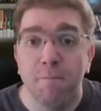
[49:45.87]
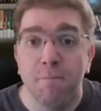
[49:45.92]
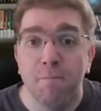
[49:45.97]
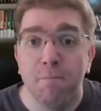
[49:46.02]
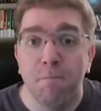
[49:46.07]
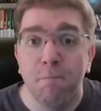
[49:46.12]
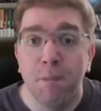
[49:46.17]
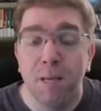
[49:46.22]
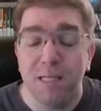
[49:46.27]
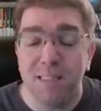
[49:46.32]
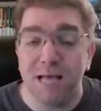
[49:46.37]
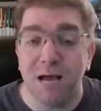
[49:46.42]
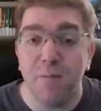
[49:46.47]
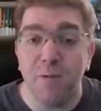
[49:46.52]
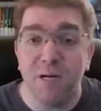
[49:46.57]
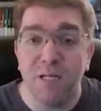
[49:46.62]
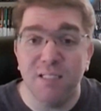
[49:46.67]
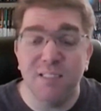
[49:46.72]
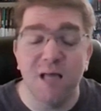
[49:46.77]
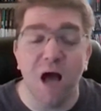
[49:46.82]
because I'm
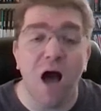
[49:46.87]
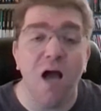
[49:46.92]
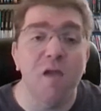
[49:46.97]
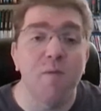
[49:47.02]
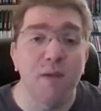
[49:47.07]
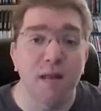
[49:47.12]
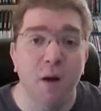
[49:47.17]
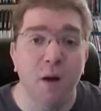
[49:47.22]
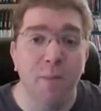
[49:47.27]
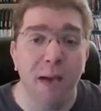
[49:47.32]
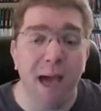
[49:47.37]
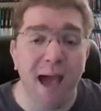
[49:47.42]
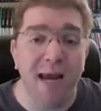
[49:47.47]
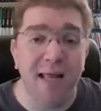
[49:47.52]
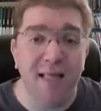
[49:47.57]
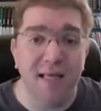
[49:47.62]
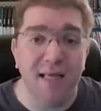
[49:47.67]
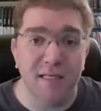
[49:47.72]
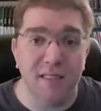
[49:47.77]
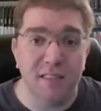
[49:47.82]
going to document how bad
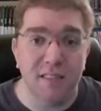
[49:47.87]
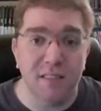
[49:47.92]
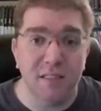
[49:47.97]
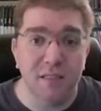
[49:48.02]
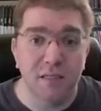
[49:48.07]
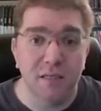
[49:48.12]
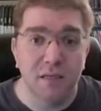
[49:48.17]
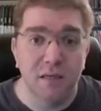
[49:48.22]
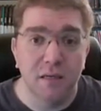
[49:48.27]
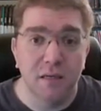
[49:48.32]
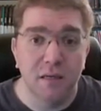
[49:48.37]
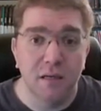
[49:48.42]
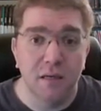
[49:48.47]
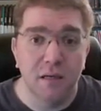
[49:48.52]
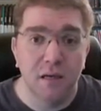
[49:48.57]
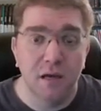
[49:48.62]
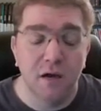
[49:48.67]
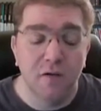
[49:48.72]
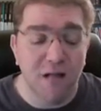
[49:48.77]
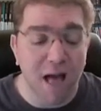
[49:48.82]
it is.
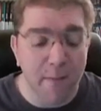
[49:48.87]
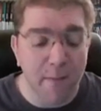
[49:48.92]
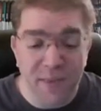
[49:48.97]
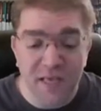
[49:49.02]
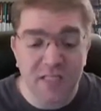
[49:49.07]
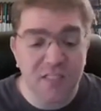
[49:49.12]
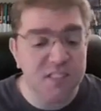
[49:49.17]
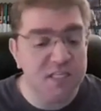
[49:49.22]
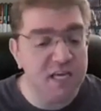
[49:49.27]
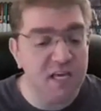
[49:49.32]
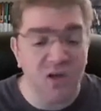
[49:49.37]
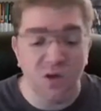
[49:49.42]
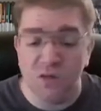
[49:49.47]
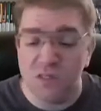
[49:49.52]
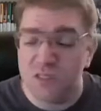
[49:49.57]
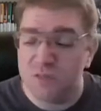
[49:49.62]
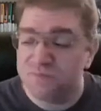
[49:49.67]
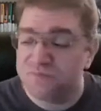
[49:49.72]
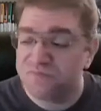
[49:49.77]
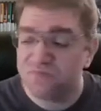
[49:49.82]
Clapping
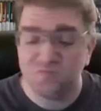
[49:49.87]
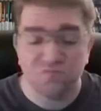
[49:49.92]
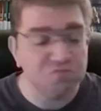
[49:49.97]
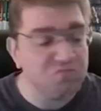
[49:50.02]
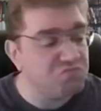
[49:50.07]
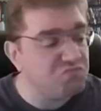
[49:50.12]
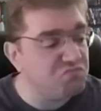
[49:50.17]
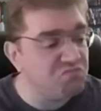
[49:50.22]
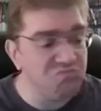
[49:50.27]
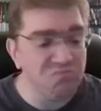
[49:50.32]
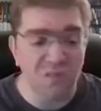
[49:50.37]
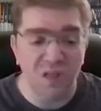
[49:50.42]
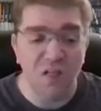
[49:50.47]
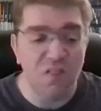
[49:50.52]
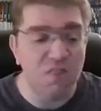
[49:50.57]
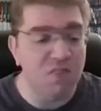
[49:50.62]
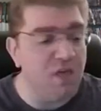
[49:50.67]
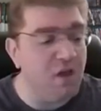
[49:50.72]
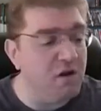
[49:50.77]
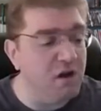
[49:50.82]
seals,
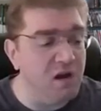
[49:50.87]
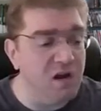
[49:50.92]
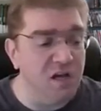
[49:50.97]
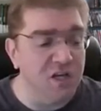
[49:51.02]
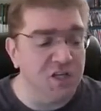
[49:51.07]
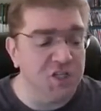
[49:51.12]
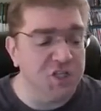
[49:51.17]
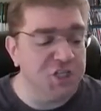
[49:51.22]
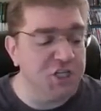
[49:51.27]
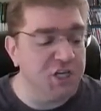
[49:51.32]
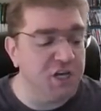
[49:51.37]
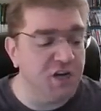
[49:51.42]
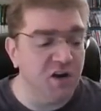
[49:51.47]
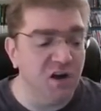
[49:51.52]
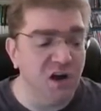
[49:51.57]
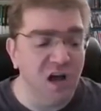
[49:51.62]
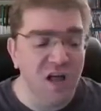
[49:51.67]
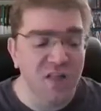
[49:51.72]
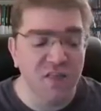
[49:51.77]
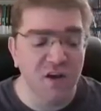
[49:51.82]
They're going to share,
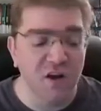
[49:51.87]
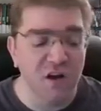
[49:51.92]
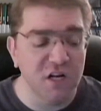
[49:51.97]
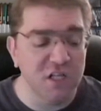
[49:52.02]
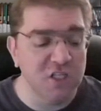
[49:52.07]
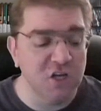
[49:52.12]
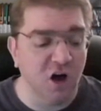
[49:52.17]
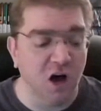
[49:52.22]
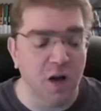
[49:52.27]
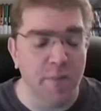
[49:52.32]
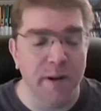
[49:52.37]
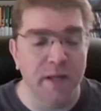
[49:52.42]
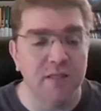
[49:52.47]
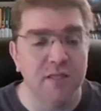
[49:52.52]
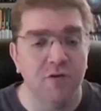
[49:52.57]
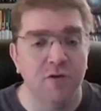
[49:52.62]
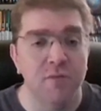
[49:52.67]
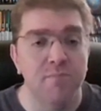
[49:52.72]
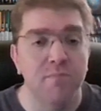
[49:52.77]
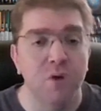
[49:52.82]
they're going to talk about
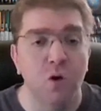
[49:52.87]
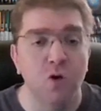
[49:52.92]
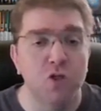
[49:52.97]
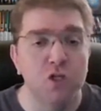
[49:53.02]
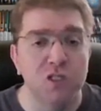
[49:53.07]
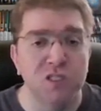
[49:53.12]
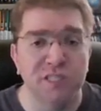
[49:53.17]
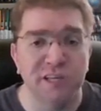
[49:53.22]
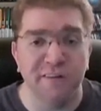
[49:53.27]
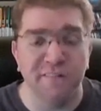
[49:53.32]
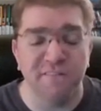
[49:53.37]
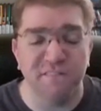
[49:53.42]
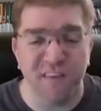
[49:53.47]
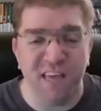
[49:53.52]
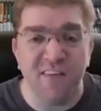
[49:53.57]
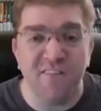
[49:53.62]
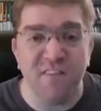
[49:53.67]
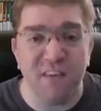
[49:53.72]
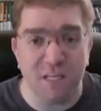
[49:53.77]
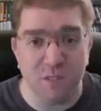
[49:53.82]
their emotions, their
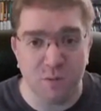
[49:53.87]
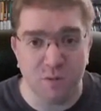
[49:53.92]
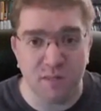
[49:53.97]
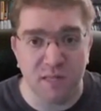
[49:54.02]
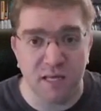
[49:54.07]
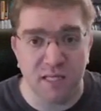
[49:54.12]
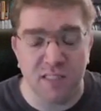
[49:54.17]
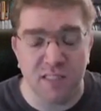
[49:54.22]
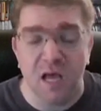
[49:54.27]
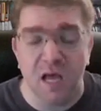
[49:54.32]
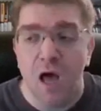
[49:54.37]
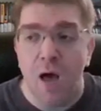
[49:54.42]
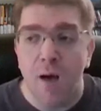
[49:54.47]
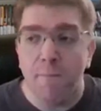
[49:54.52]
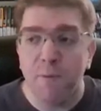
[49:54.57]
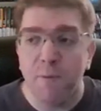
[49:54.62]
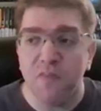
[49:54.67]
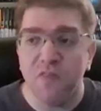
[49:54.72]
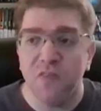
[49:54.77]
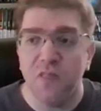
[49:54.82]
fifis with this,
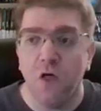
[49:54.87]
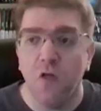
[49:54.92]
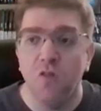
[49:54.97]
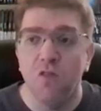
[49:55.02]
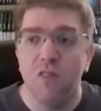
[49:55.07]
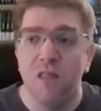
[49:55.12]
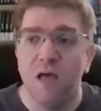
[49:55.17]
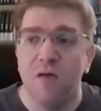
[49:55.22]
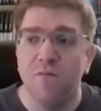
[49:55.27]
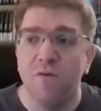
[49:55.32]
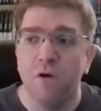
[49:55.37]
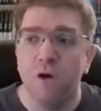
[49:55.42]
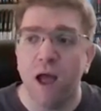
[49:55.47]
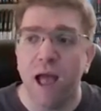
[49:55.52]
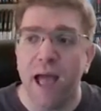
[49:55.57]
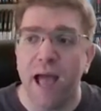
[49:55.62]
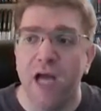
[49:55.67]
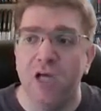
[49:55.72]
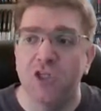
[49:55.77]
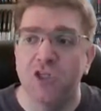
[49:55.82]
but they'll never
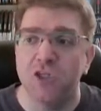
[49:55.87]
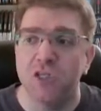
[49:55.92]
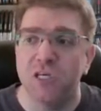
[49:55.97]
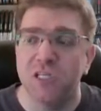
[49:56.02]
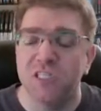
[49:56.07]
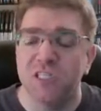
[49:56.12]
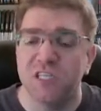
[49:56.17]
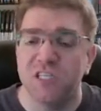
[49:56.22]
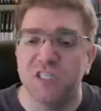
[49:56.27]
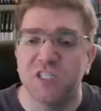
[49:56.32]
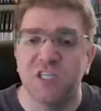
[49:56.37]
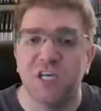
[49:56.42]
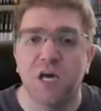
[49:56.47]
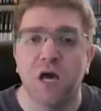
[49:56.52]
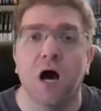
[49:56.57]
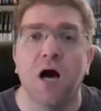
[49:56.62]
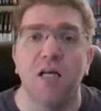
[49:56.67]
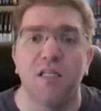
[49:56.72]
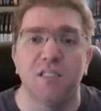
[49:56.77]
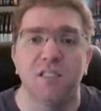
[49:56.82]
actually
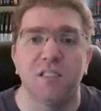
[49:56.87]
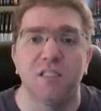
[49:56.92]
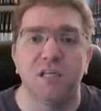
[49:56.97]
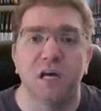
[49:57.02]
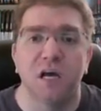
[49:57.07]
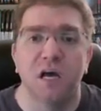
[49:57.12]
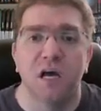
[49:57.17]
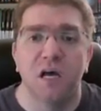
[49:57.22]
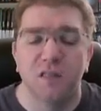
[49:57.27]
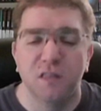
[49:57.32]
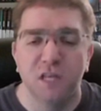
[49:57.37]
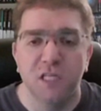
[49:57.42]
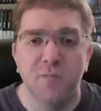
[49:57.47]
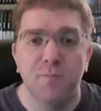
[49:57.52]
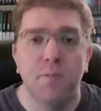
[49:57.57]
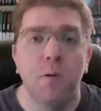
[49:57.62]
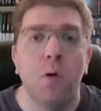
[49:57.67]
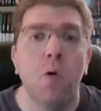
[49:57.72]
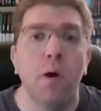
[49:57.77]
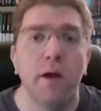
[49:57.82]
discuss these
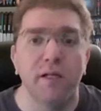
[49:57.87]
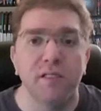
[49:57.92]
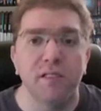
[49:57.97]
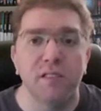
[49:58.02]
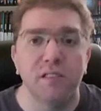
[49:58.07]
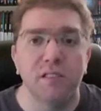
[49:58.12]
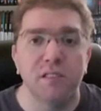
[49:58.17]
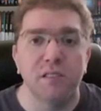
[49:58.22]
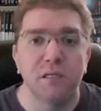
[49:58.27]
points